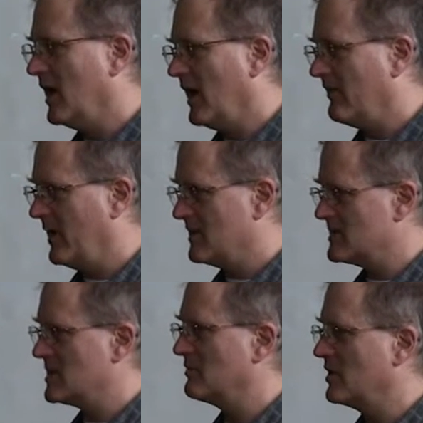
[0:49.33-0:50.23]
And then
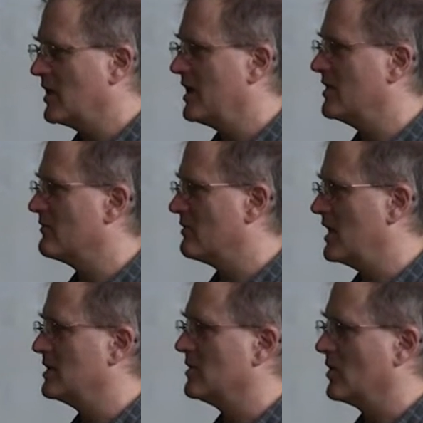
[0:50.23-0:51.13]
some kind of
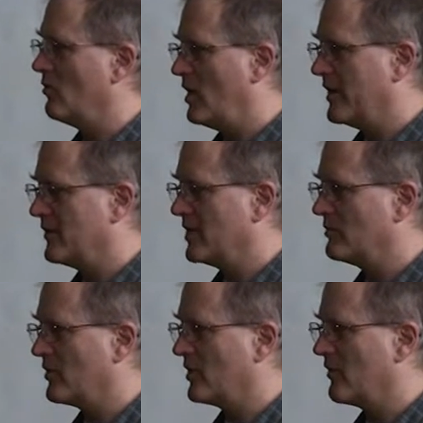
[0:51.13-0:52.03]
regular watering
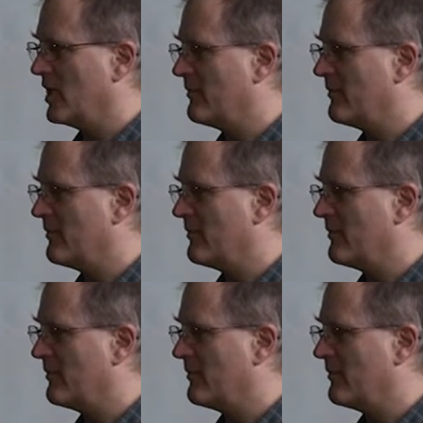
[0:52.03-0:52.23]
program.